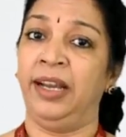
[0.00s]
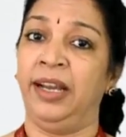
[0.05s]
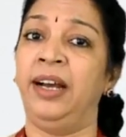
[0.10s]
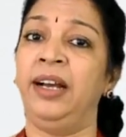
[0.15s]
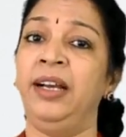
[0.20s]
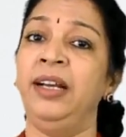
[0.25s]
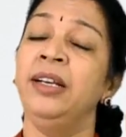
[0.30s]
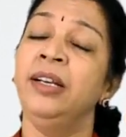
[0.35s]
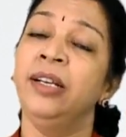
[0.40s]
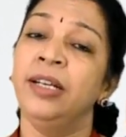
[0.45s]
the,
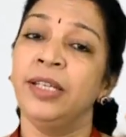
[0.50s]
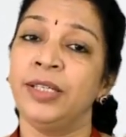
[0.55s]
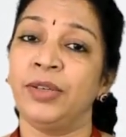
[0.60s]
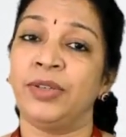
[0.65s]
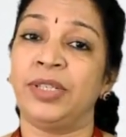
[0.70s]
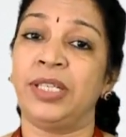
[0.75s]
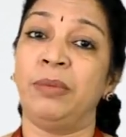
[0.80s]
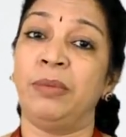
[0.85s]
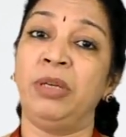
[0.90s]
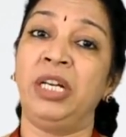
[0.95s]

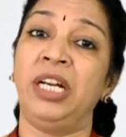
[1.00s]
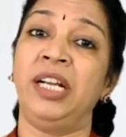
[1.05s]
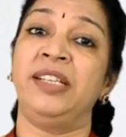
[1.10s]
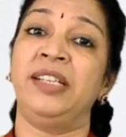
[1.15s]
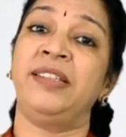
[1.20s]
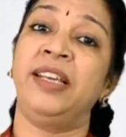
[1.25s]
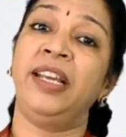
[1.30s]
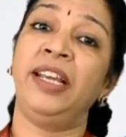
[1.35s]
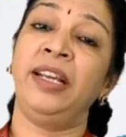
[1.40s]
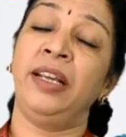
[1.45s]
so
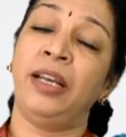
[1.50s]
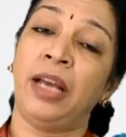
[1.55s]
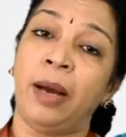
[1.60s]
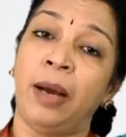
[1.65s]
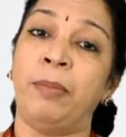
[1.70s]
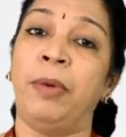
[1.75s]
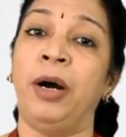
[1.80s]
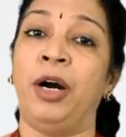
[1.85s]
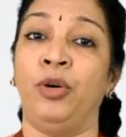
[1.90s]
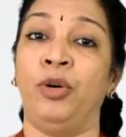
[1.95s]
summarizing
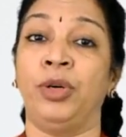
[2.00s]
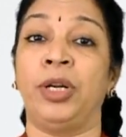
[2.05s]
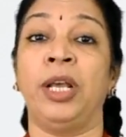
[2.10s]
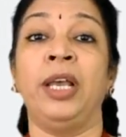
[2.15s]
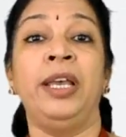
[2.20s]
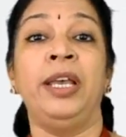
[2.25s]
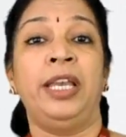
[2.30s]
about,